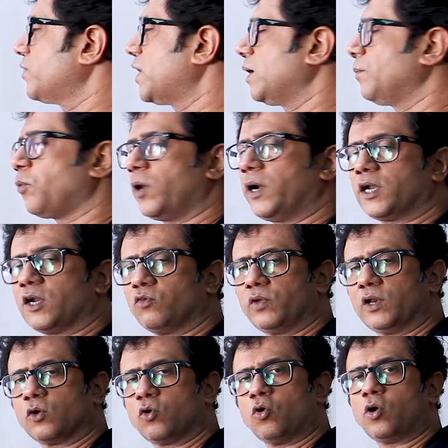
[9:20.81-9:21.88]
null pointer
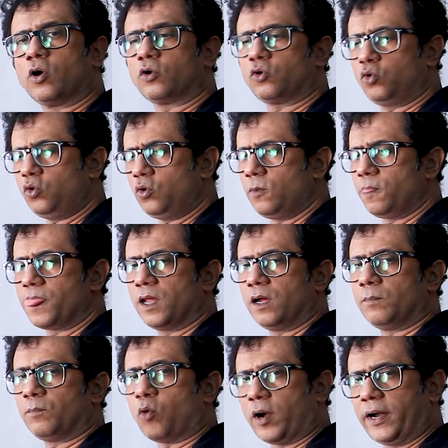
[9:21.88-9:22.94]
will go on to
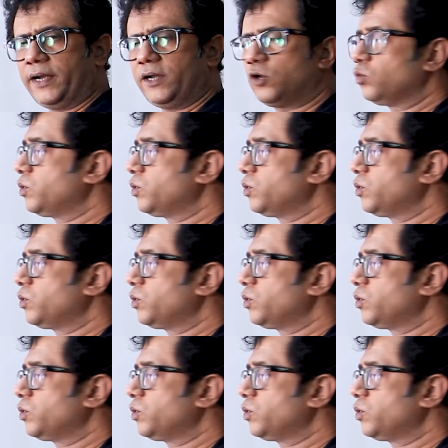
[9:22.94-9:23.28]
point to